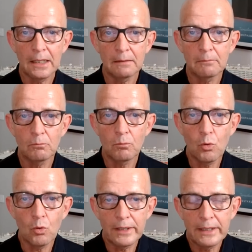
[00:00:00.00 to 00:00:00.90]

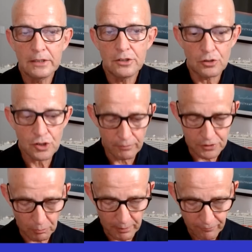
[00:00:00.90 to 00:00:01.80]
more internal travel. So
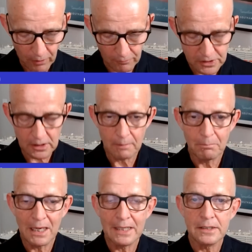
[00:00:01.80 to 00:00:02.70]
we've often
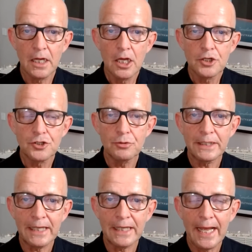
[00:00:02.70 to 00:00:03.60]
combined
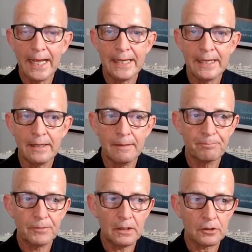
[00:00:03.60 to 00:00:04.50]
doing a
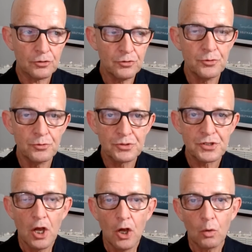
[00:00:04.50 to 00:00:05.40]
cruise
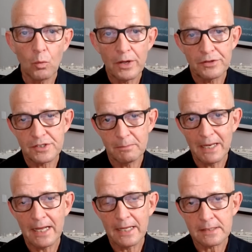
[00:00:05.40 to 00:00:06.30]
with some
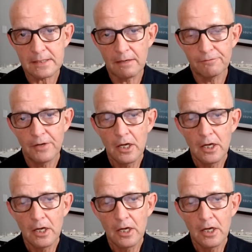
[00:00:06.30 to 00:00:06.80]
land stuff.